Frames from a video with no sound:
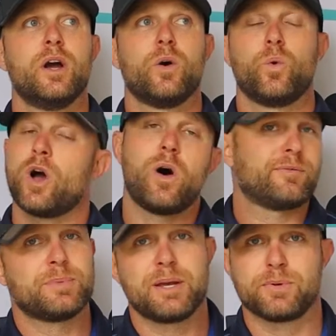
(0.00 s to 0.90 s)
we all have
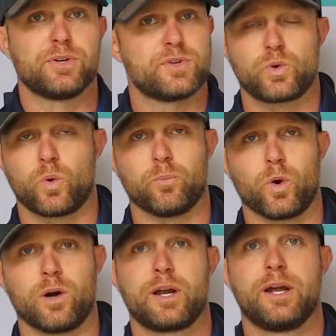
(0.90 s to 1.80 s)
to be able to do storm
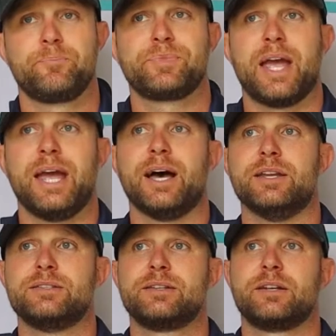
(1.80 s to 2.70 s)
work.
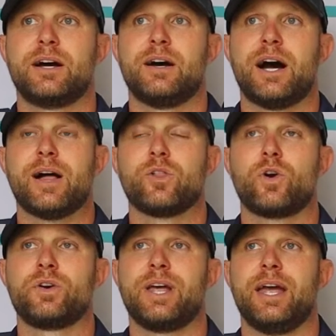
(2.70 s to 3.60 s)
And I
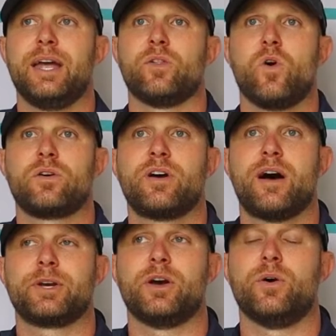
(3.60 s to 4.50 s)
learned a long
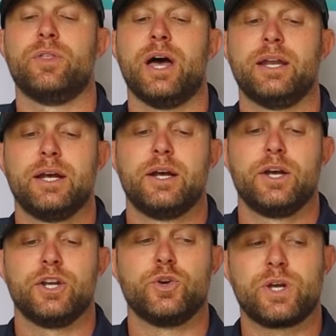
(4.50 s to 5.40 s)
time ago that
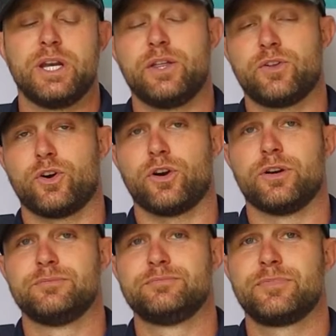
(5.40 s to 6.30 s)
you can either
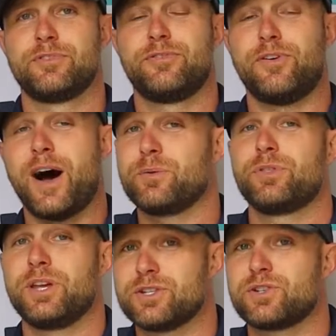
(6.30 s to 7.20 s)
fight with
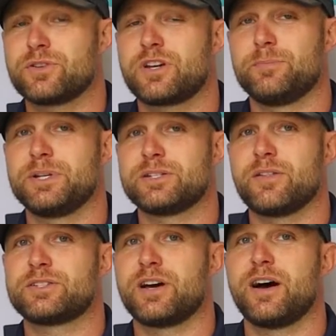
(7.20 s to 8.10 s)
the insurance companies all
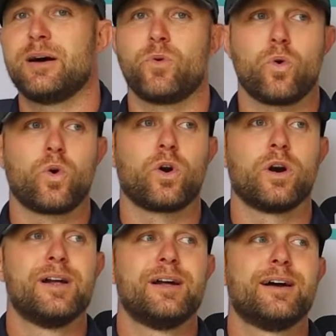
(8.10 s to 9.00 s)
the time,
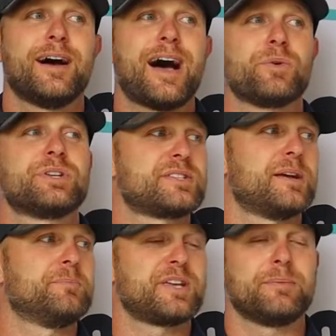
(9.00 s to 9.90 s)
or I won't just
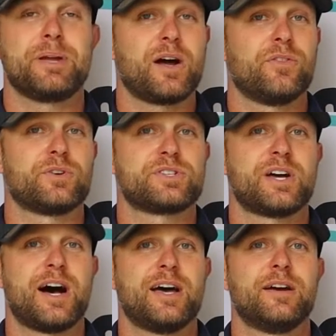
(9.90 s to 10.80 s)
say be on their
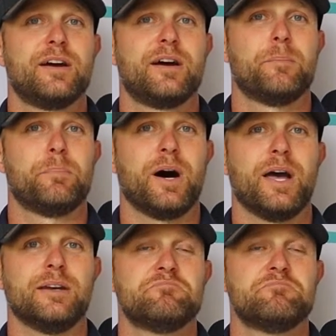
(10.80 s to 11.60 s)
side, but